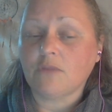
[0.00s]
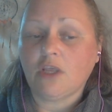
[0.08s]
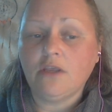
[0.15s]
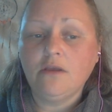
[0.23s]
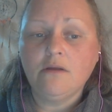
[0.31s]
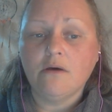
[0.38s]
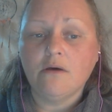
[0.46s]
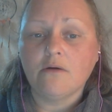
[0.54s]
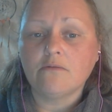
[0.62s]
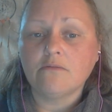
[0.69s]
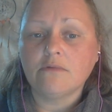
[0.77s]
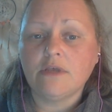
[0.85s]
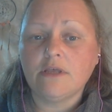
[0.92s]
you
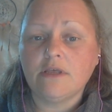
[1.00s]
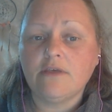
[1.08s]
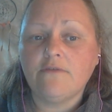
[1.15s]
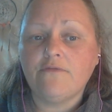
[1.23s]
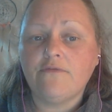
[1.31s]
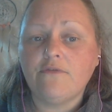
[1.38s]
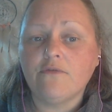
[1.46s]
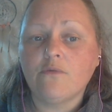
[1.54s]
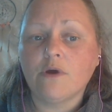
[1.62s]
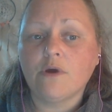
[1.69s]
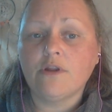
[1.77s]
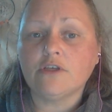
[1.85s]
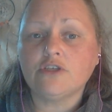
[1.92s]
know, if you
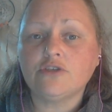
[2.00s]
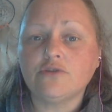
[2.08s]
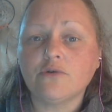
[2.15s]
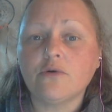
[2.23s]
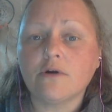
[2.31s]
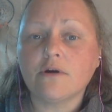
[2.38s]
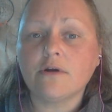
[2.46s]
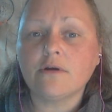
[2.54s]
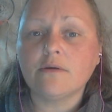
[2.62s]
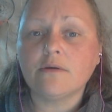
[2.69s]
want to store,